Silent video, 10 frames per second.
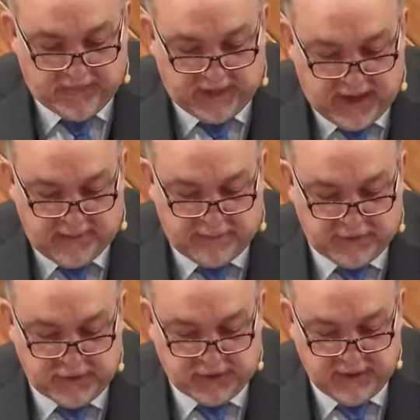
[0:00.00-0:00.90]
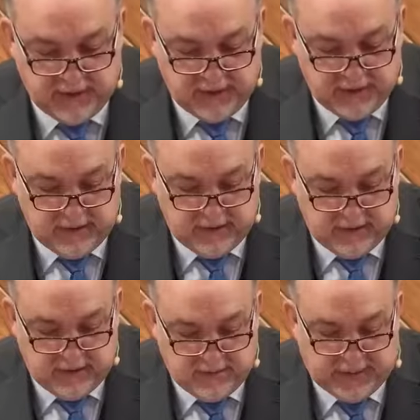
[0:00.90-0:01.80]
accomplished,
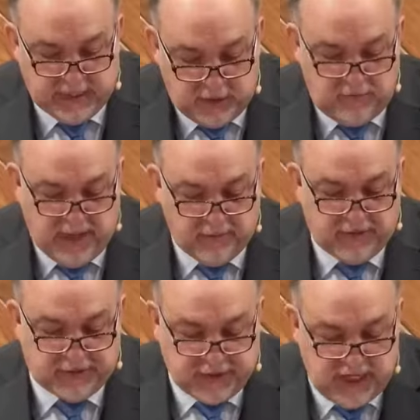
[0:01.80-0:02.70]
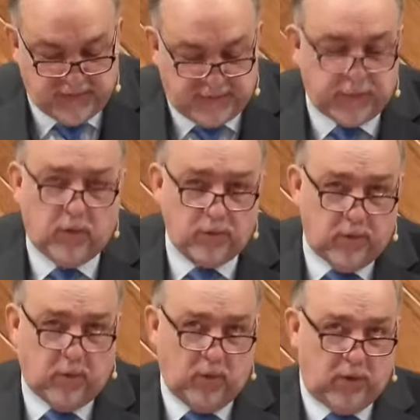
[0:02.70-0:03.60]
but that you may receive a full
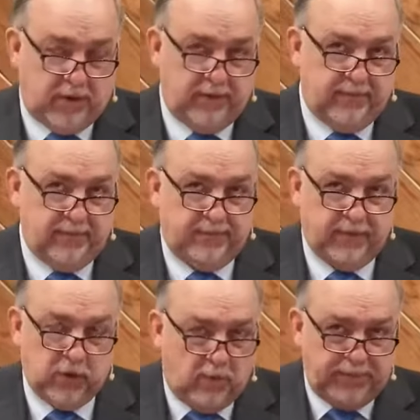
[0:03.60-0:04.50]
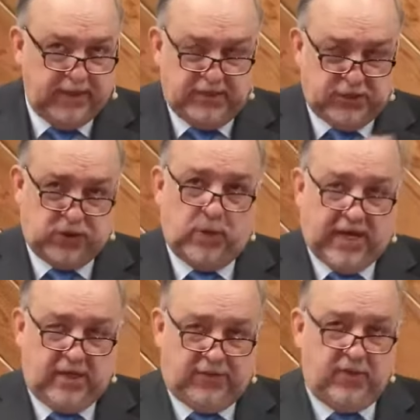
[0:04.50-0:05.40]
reward. Don't be
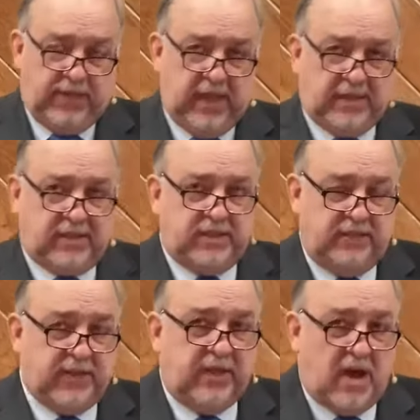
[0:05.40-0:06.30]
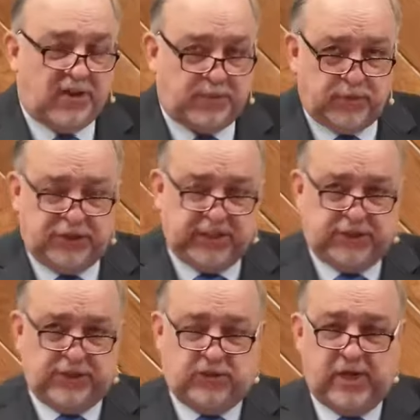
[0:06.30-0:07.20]
dissuaded from the essence of the gospel.
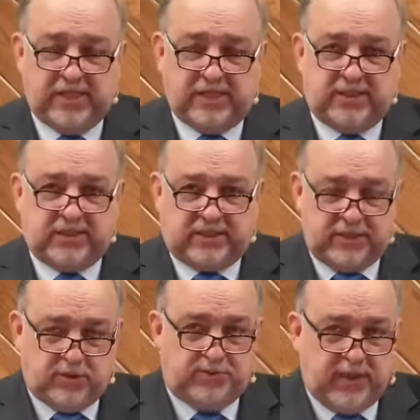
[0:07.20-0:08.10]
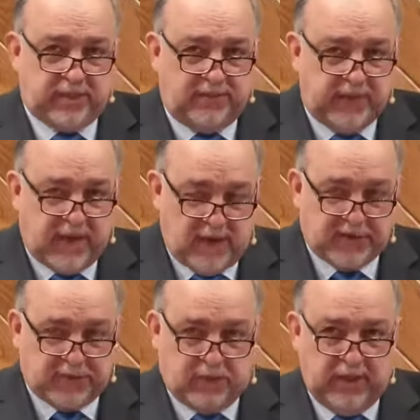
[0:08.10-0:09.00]
Jesus Christ is the centerpiece of the
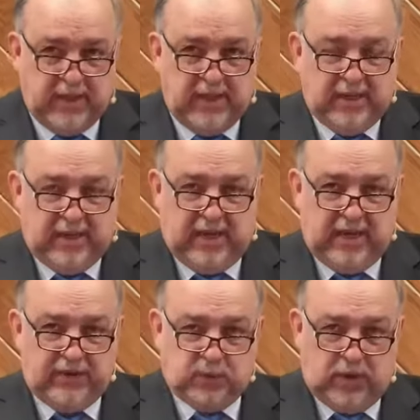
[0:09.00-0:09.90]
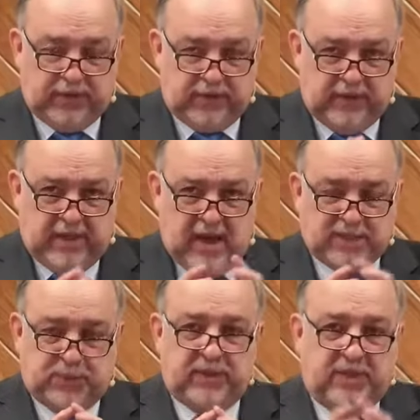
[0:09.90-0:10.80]
gospel. He is what the
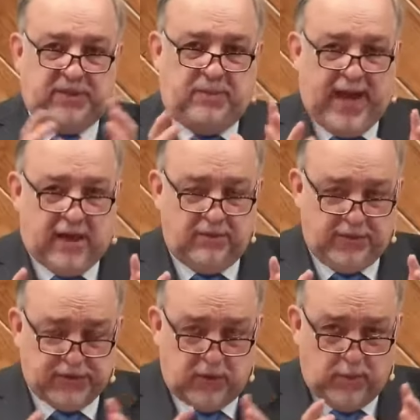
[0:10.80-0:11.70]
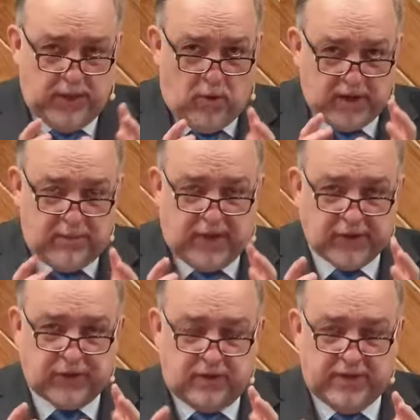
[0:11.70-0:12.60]
gospel is about. And so we want to make
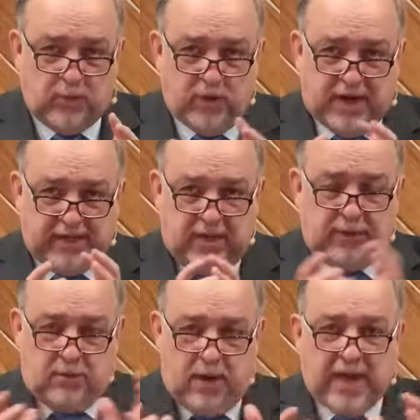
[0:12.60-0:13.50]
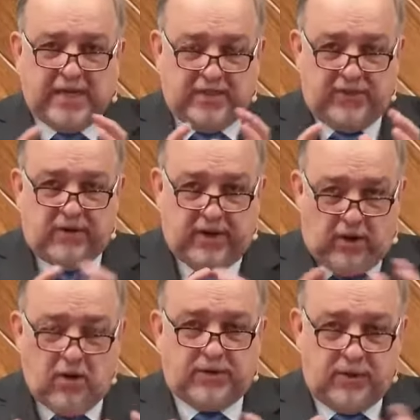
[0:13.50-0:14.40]
certain that we're not undermining the very
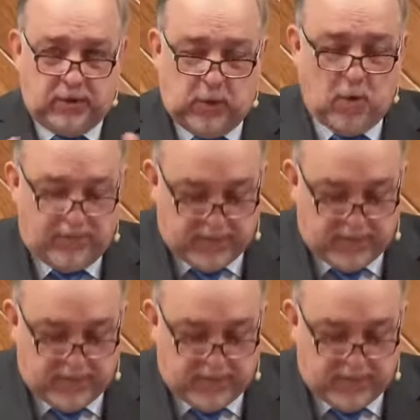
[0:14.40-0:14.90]
heart and core of the